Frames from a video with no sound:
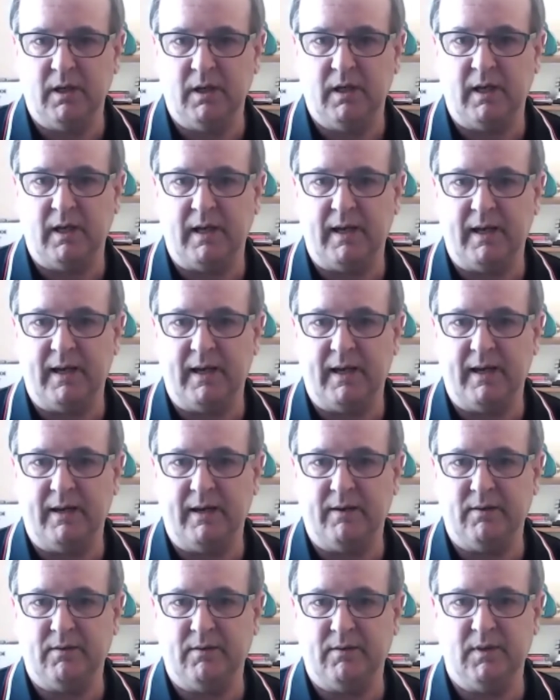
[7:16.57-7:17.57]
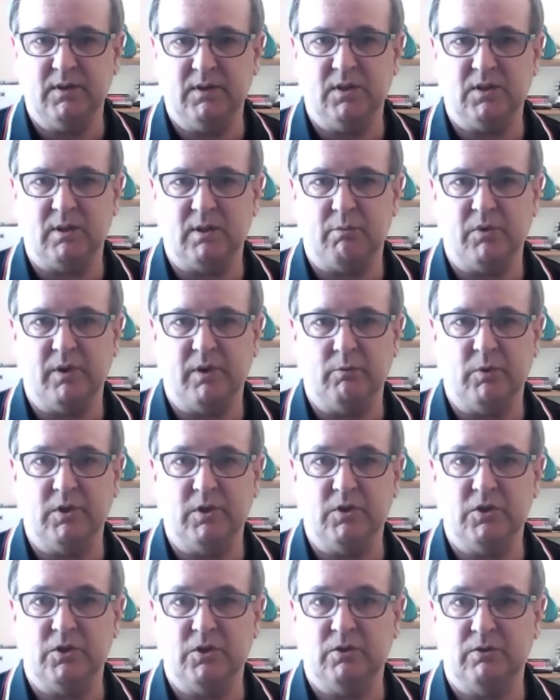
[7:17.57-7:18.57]
And this is something
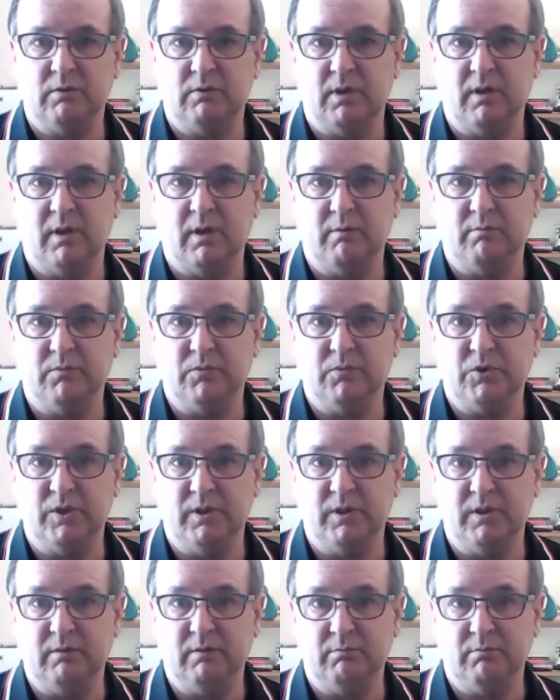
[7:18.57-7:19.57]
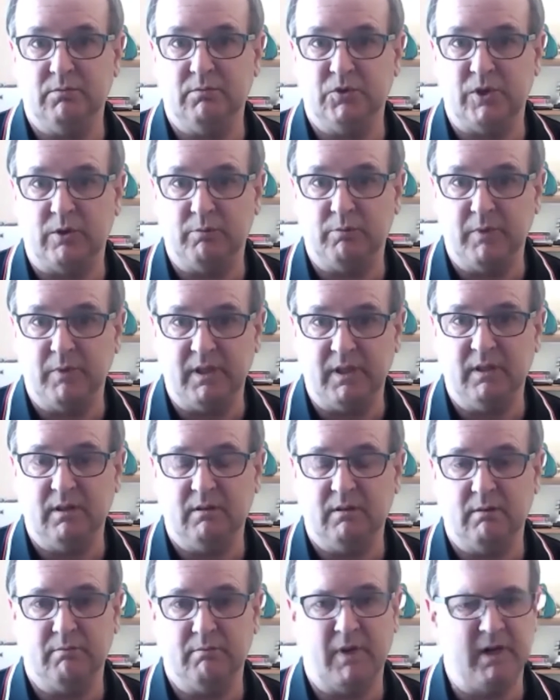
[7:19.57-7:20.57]
which she showed me
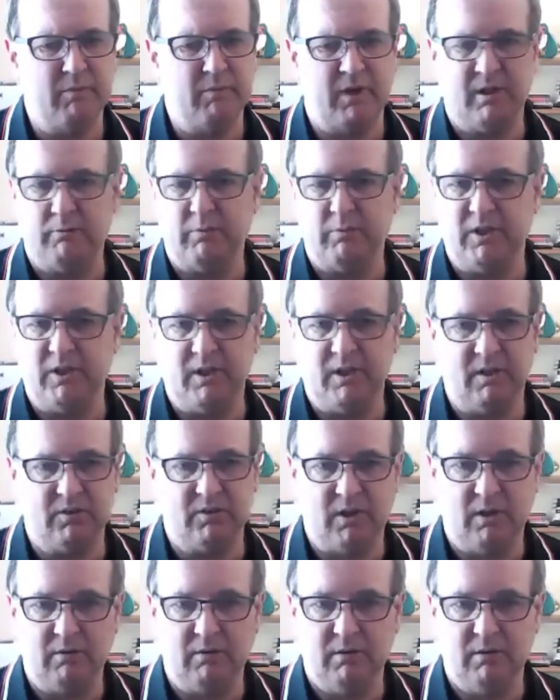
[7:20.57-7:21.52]
many years ago.